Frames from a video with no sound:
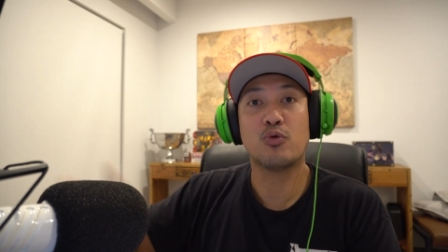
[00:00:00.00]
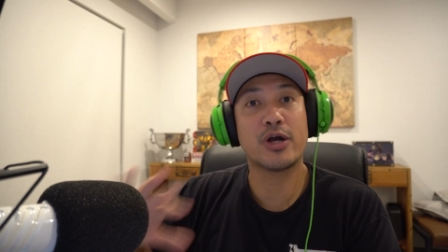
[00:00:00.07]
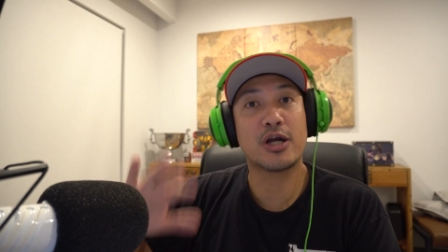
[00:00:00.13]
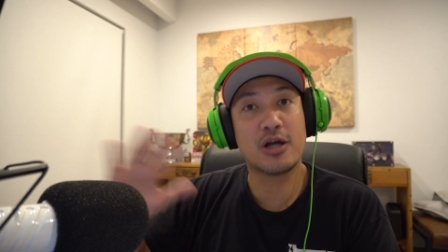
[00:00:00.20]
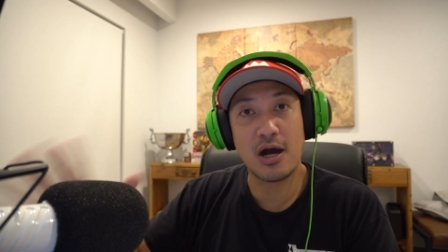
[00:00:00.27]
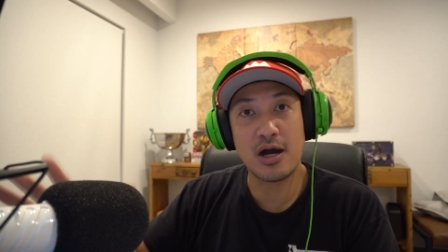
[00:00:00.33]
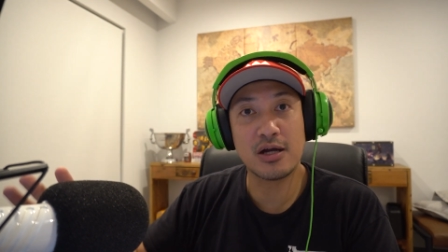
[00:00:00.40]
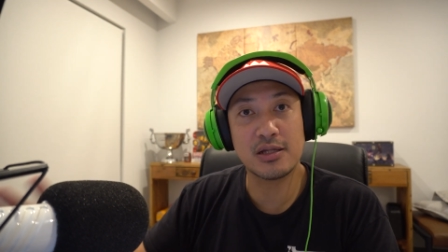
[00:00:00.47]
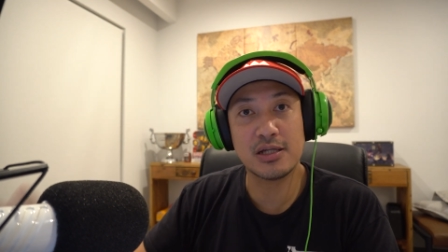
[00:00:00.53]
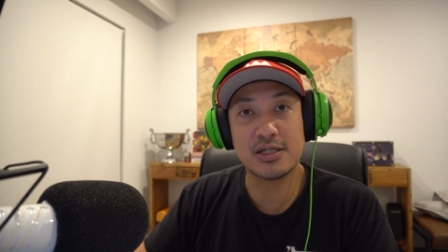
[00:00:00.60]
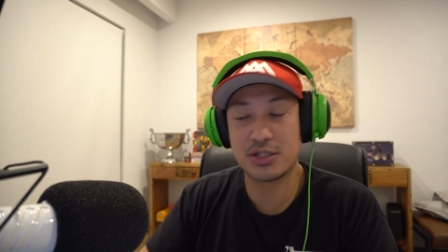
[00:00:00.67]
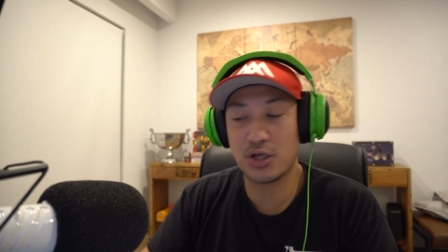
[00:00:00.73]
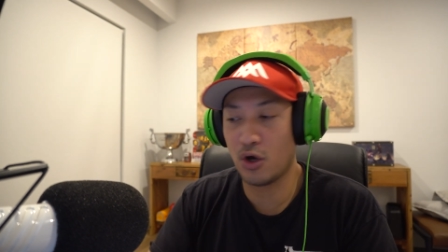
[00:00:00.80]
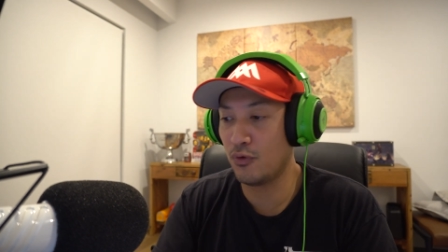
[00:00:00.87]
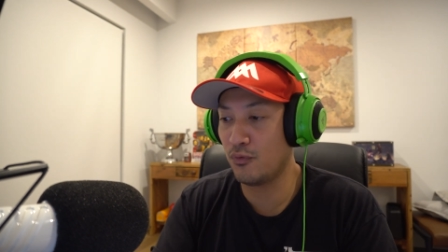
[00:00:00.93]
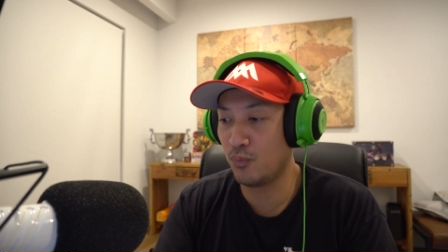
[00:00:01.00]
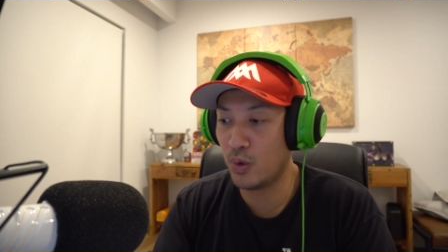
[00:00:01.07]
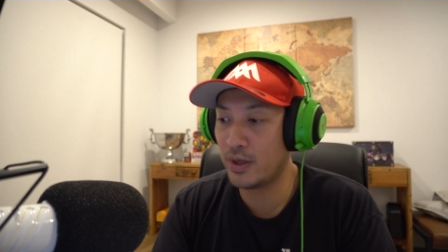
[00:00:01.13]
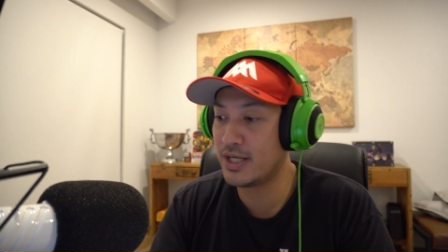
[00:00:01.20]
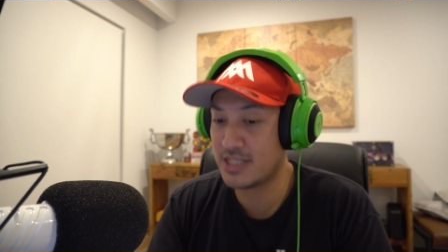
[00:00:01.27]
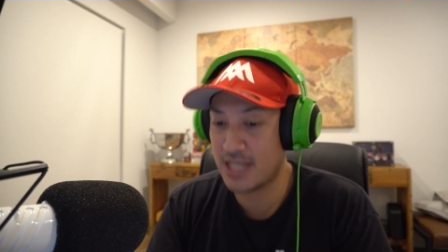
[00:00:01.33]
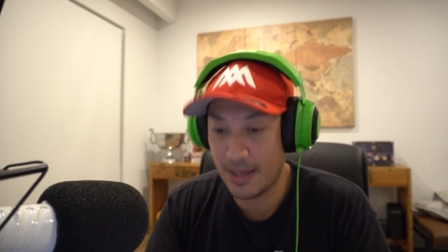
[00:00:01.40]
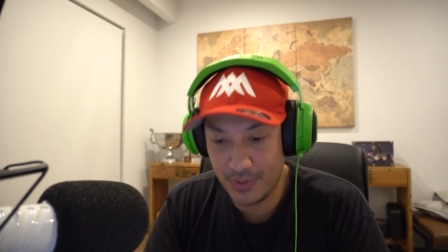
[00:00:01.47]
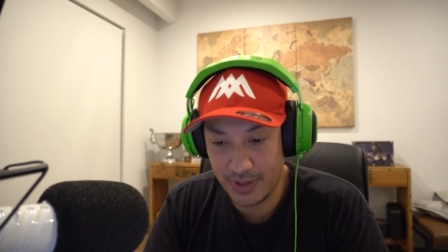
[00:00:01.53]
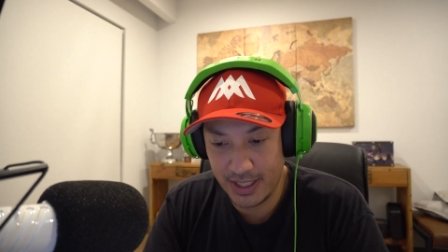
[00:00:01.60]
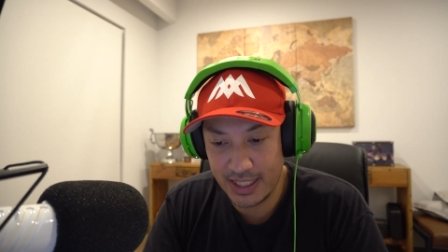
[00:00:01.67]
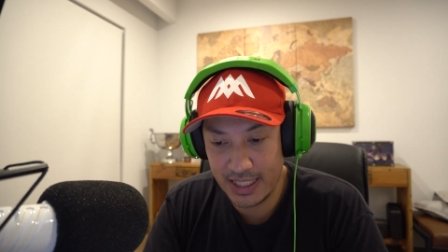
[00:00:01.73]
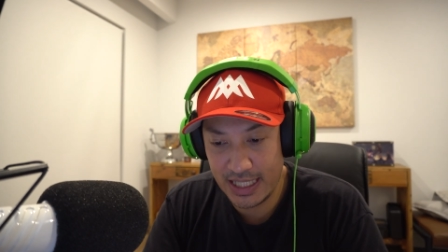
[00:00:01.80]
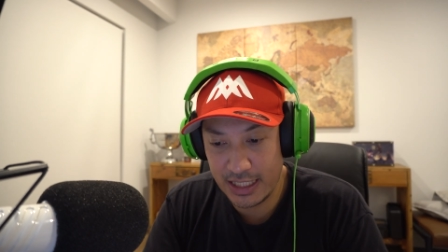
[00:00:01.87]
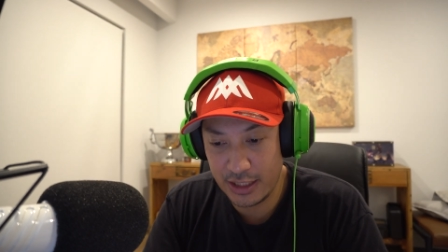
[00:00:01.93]
regardless of what is
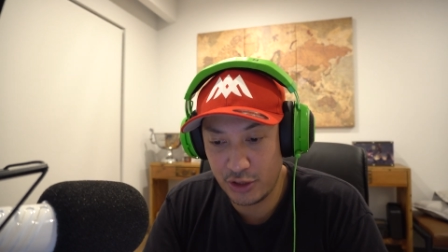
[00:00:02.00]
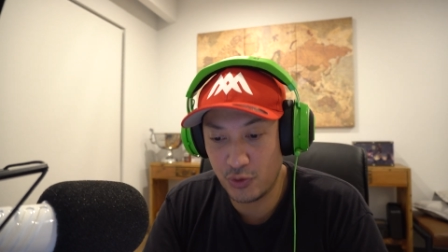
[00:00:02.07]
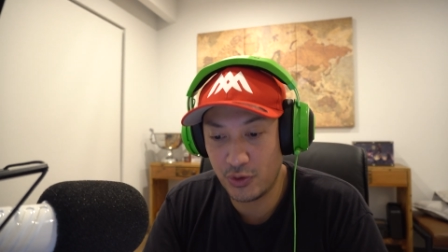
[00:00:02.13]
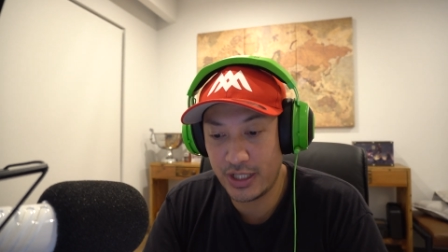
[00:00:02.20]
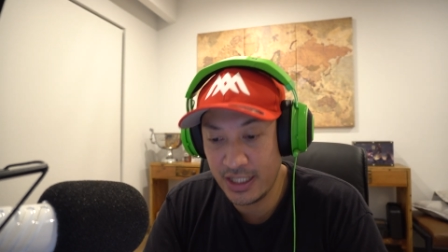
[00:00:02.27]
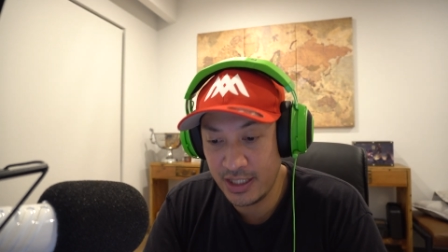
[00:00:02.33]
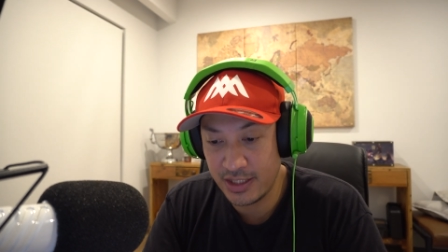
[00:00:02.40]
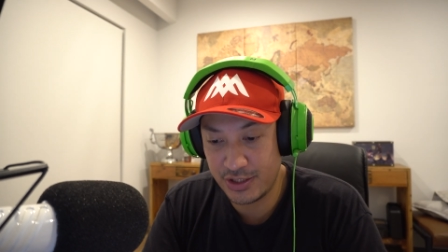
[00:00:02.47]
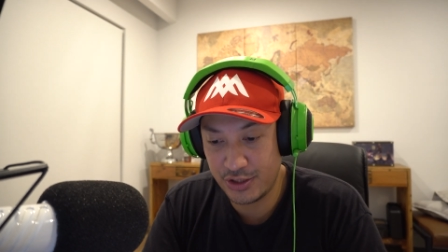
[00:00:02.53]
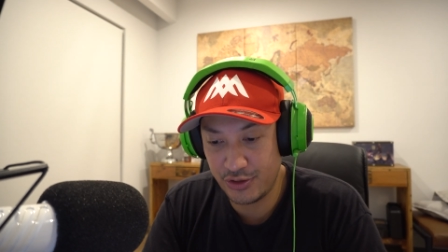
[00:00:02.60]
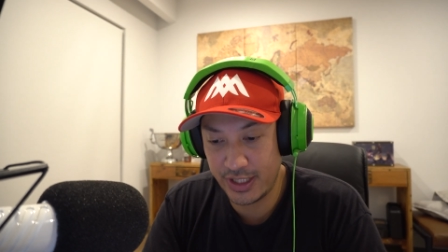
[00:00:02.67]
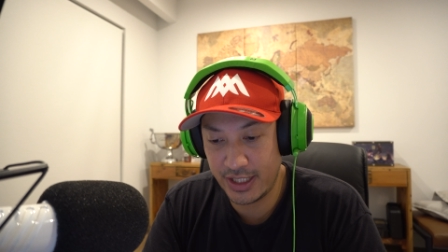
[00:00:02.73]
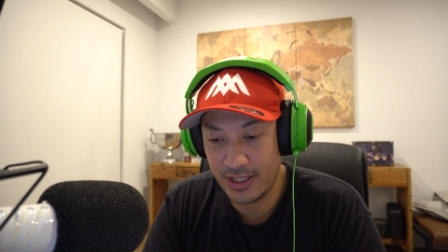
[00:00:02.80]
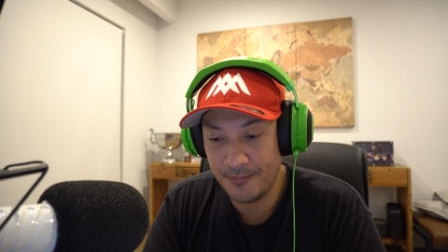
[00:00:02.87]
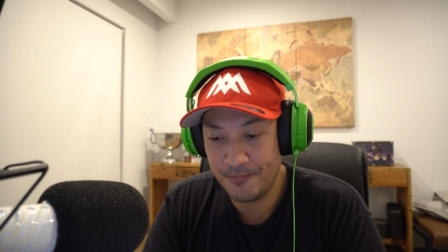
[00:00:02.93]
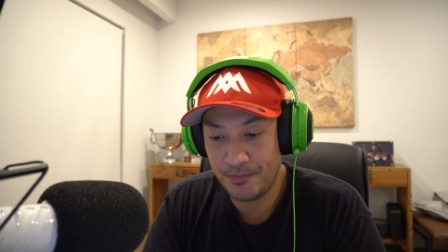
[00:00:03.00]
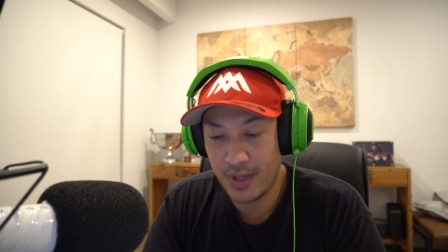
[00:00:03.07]
happening in your industry?